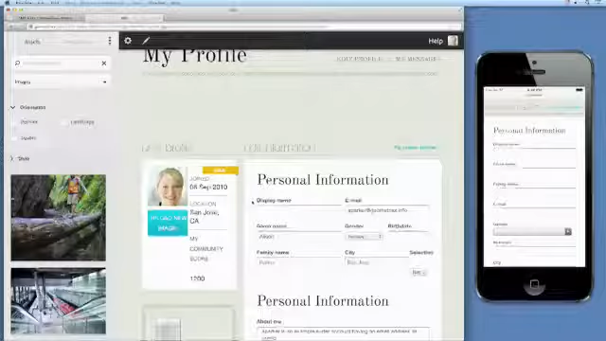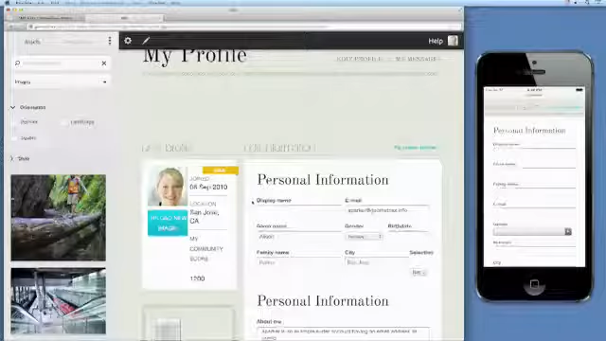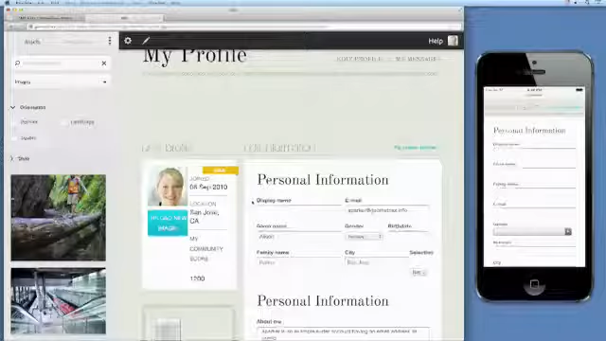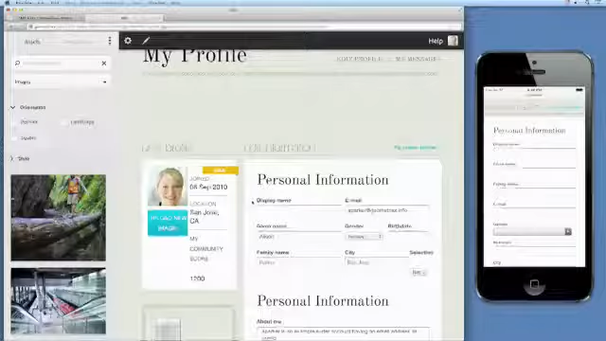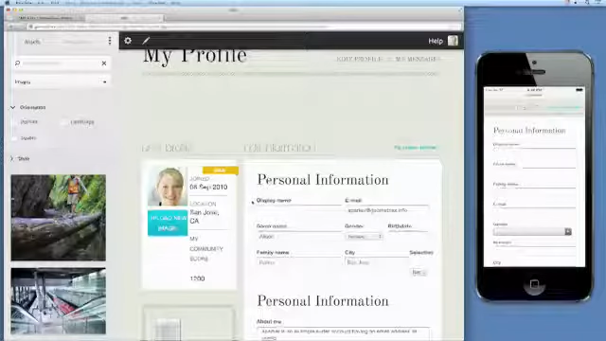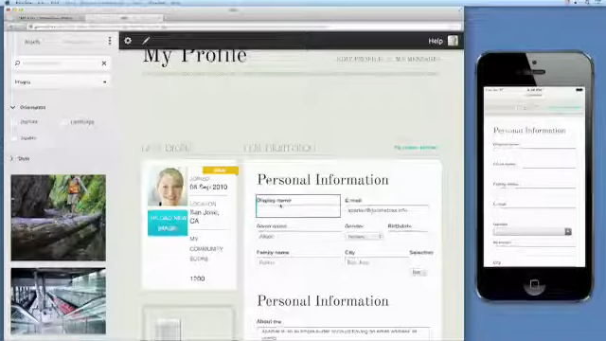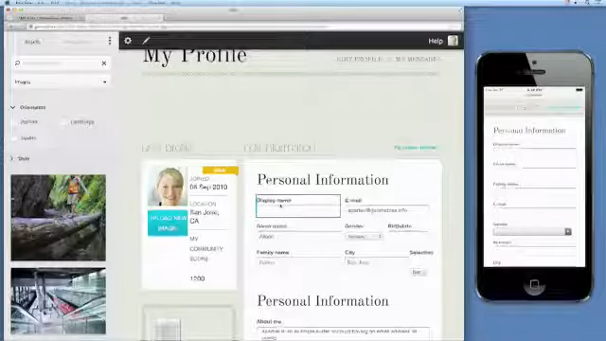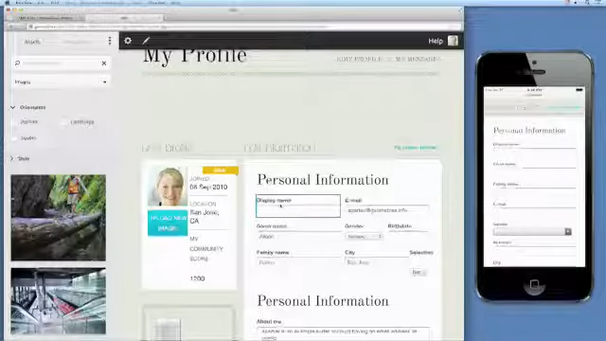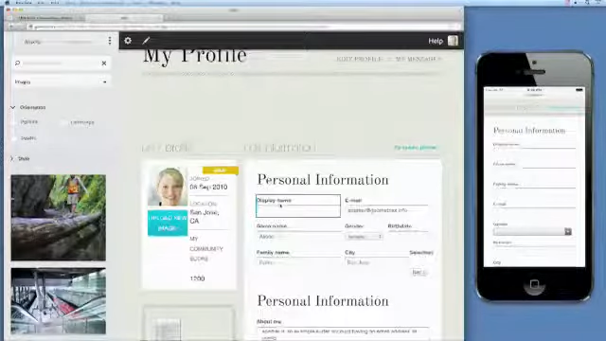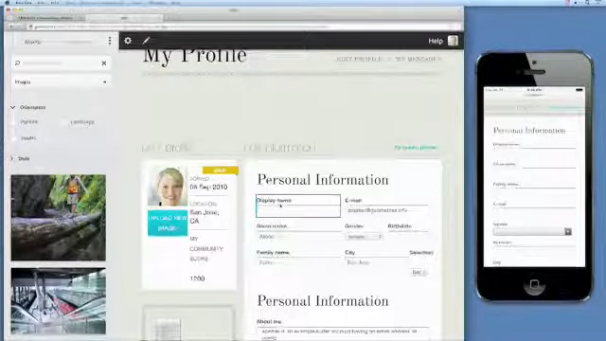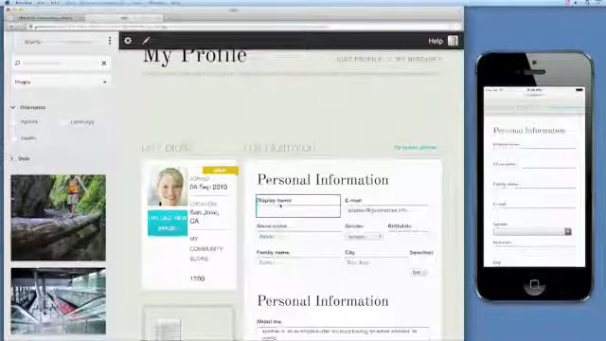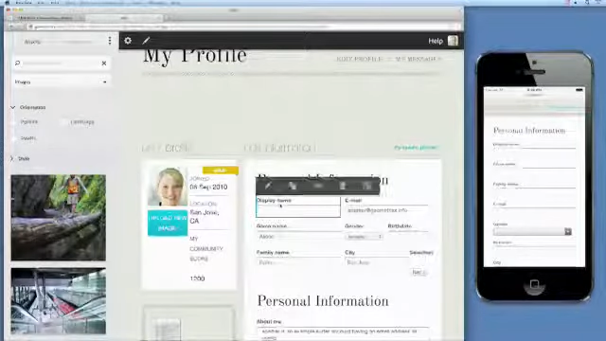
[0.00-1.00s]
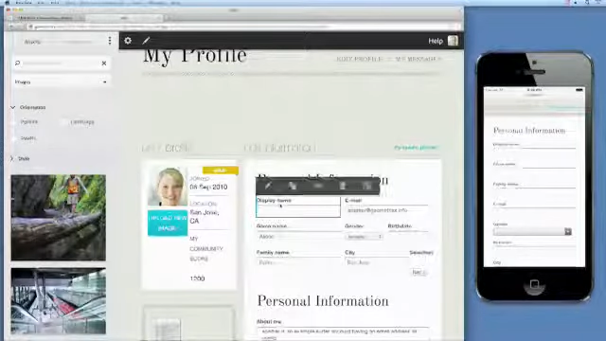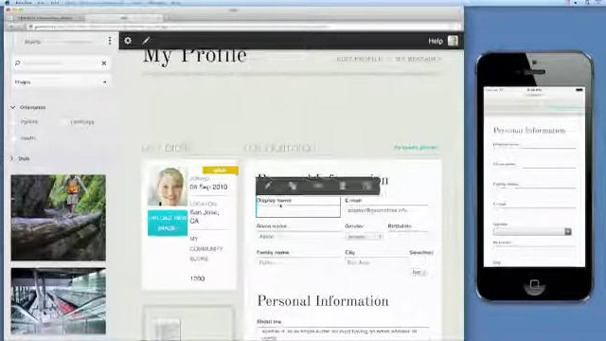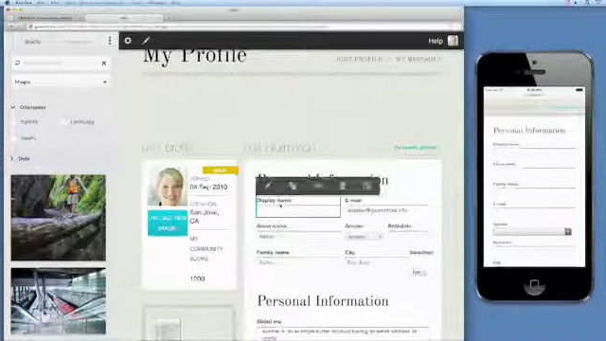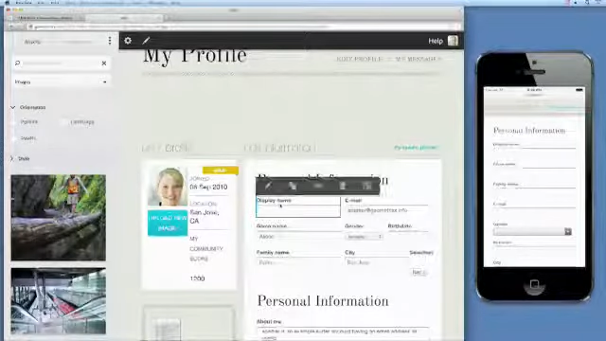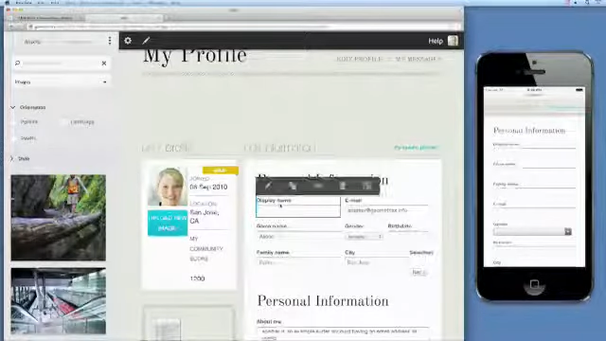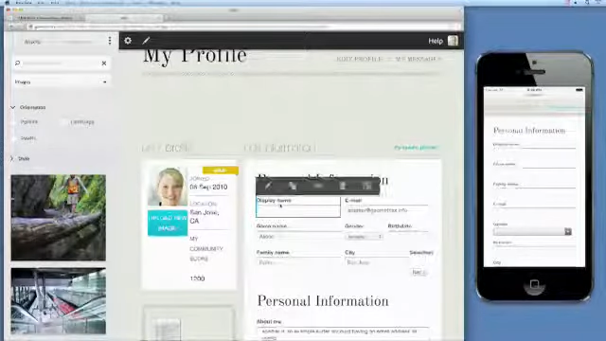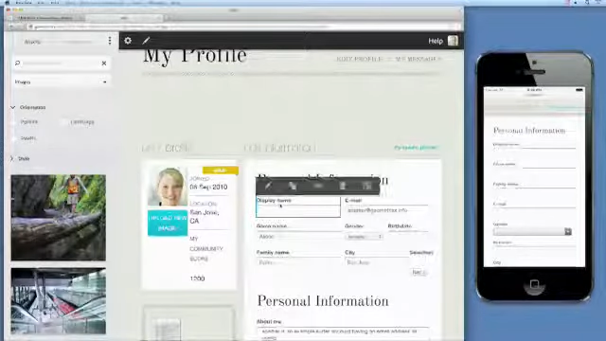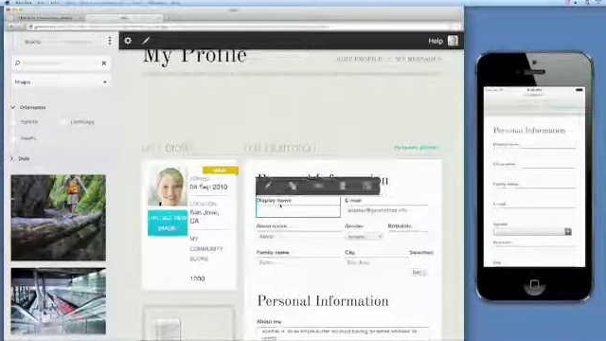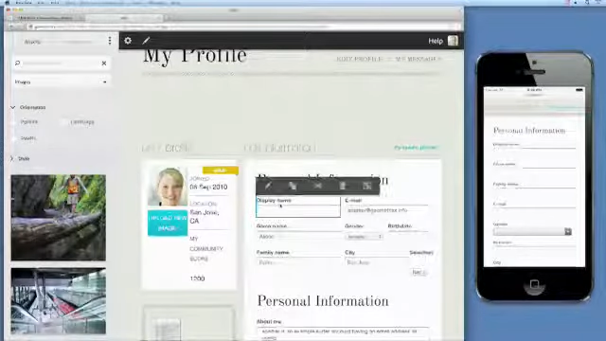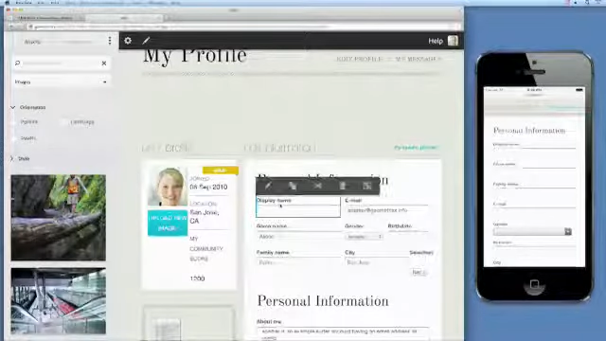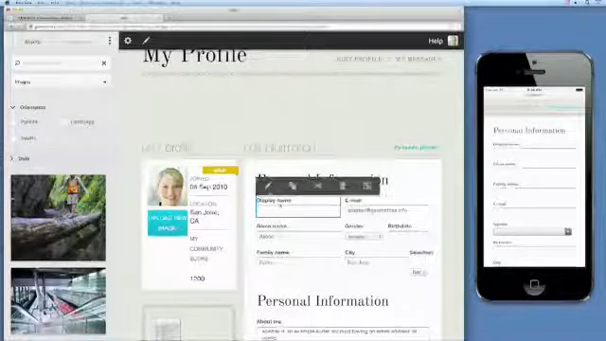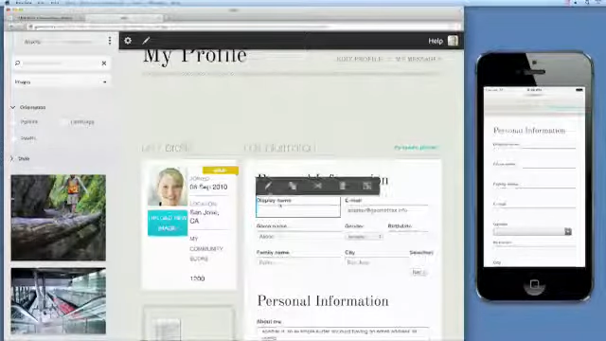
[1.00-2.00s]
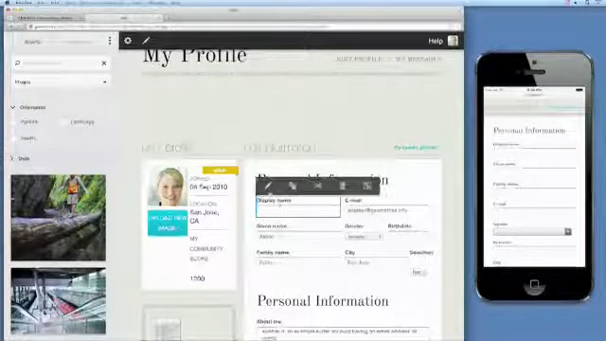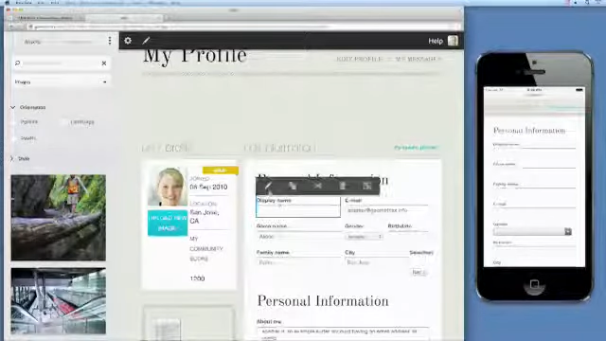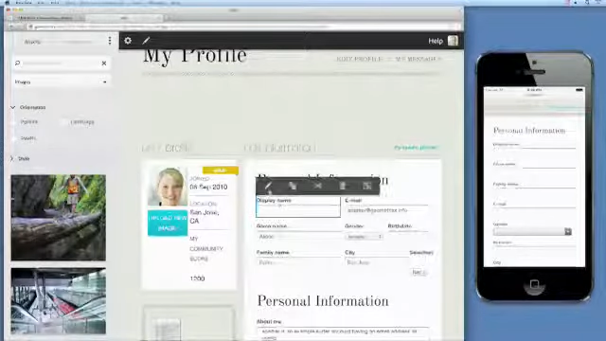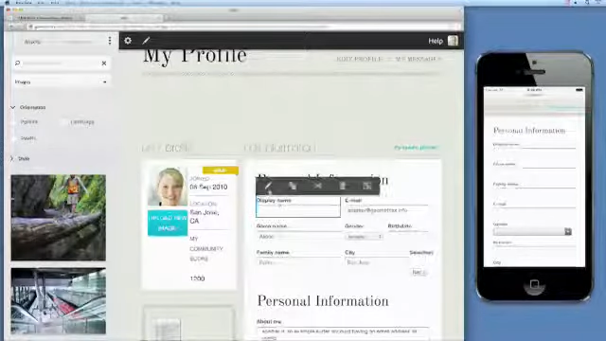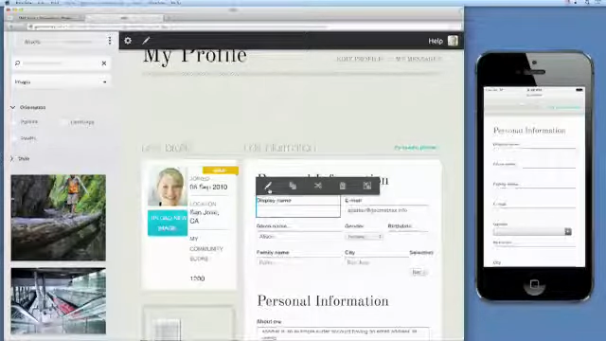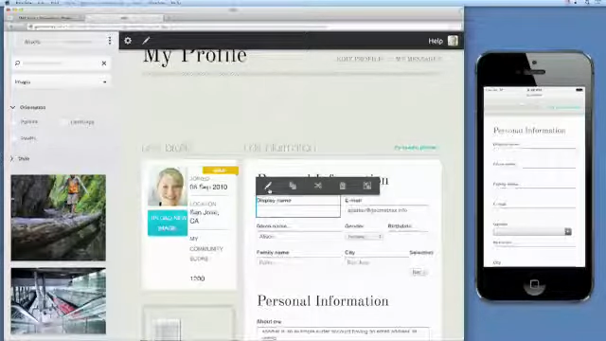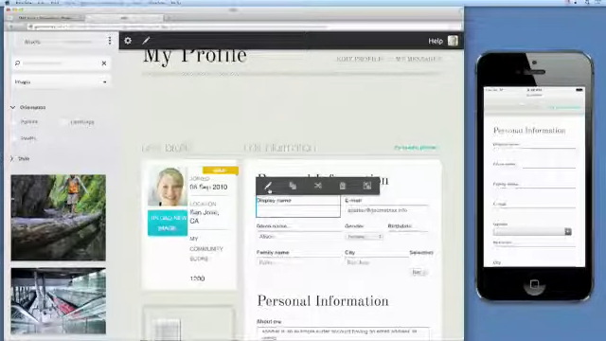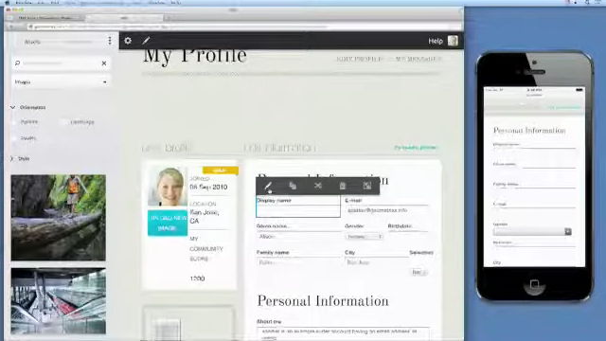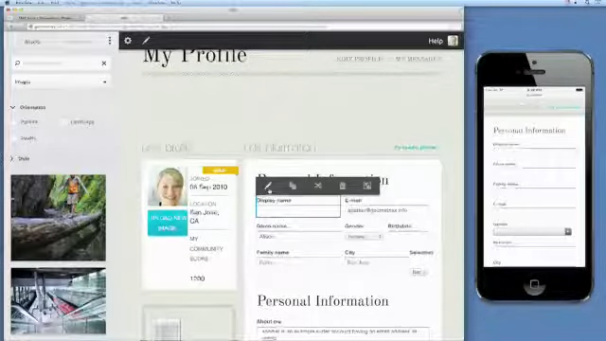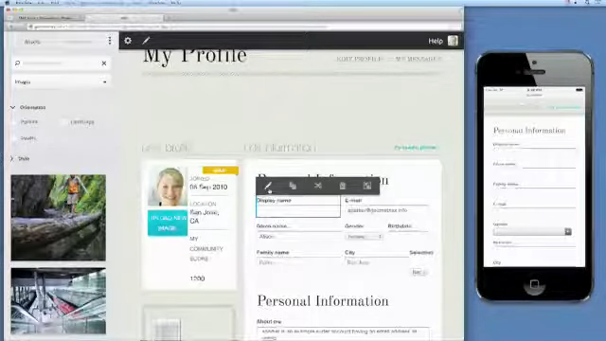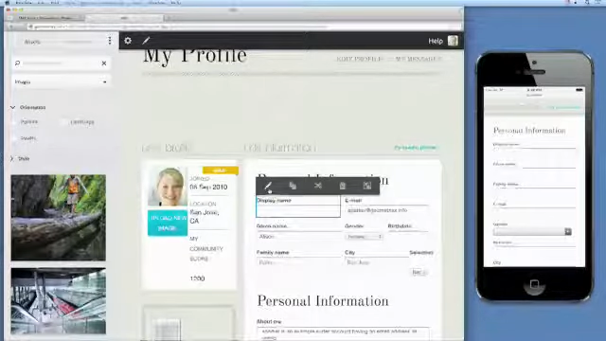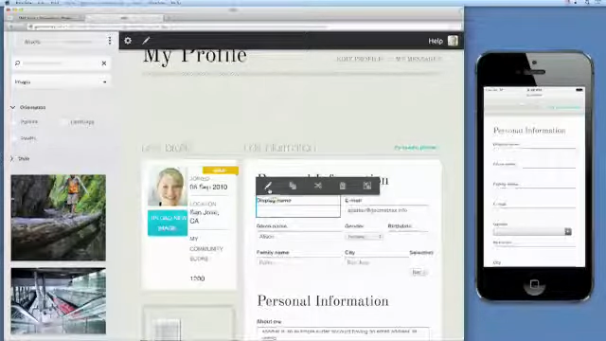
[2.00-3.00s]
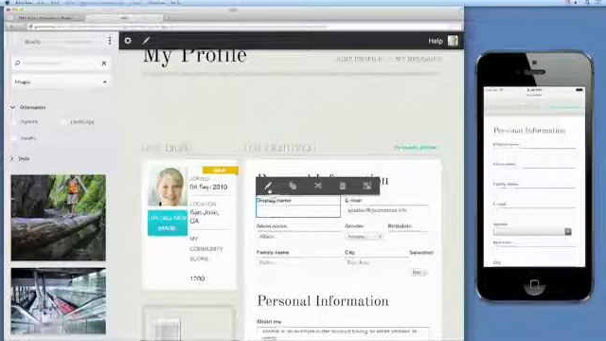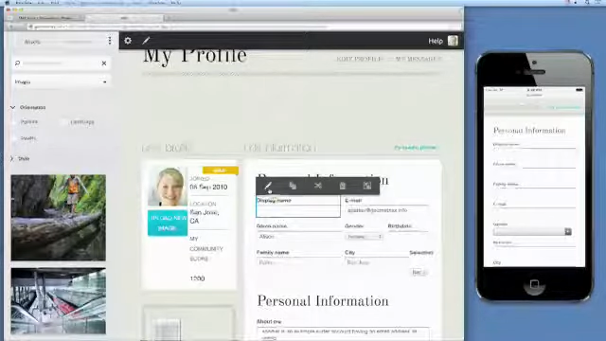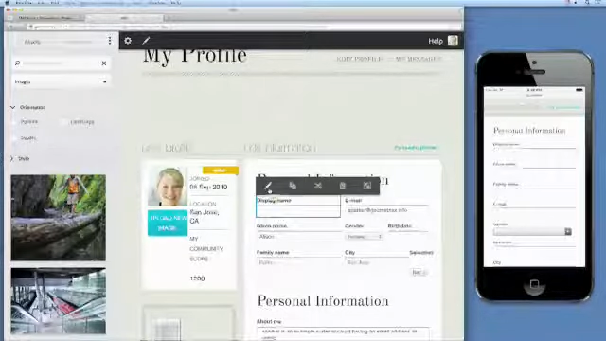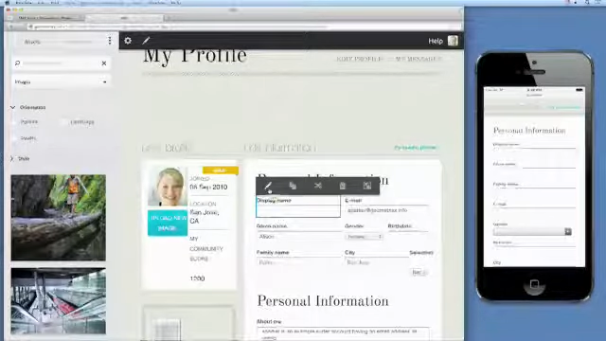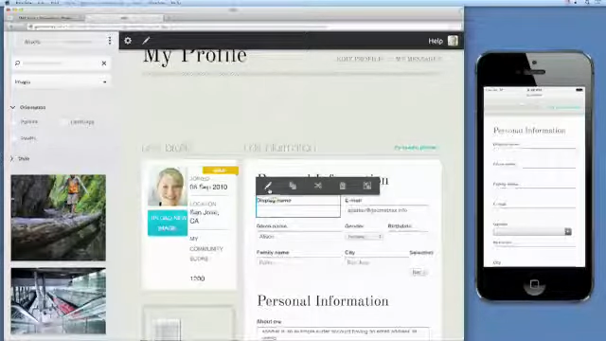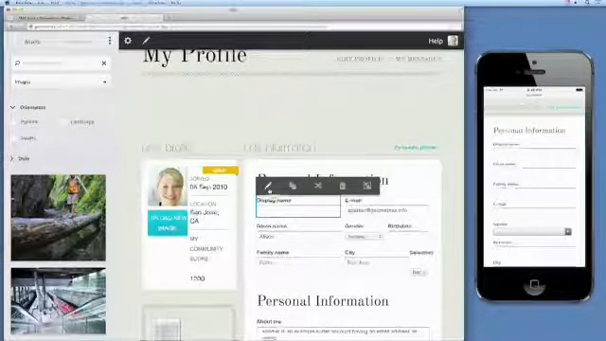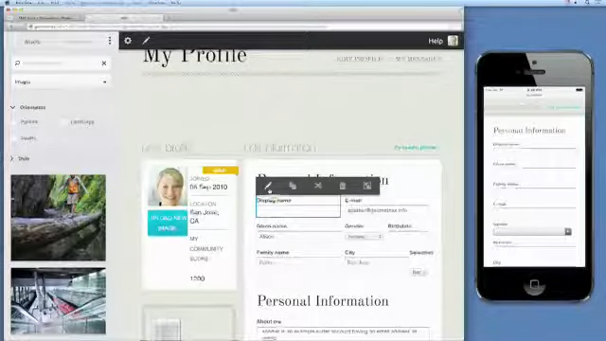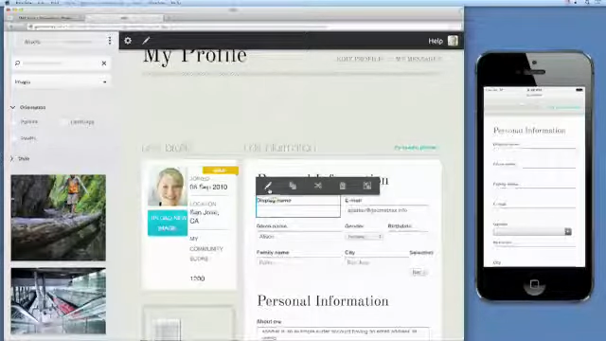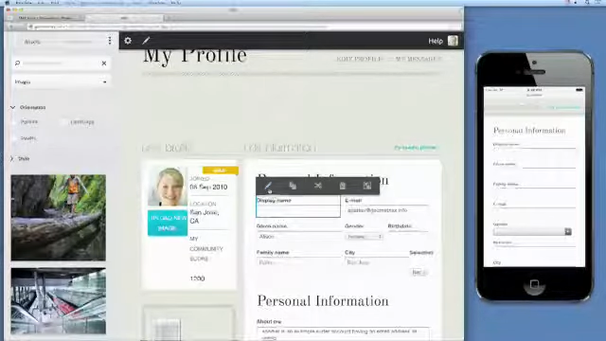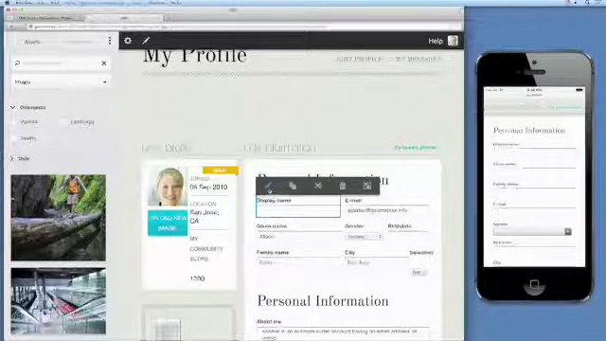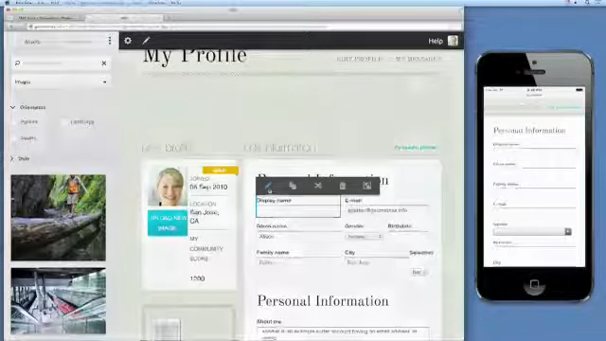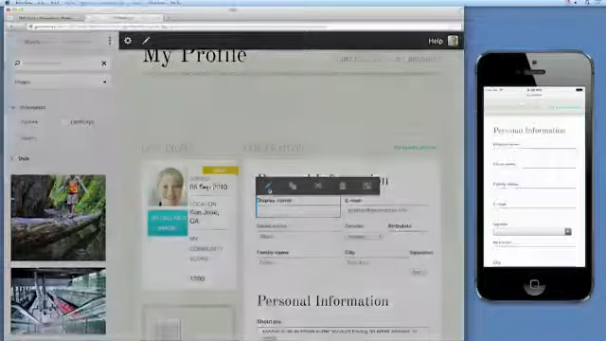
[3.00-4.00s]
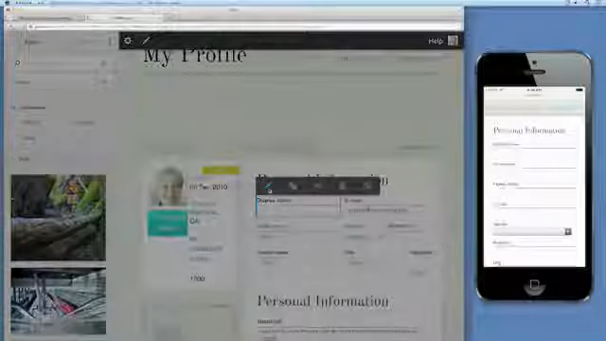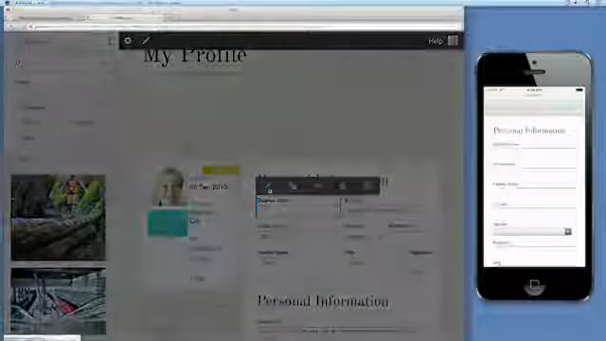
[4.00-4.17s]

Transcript: Nobody's mouth can be seen.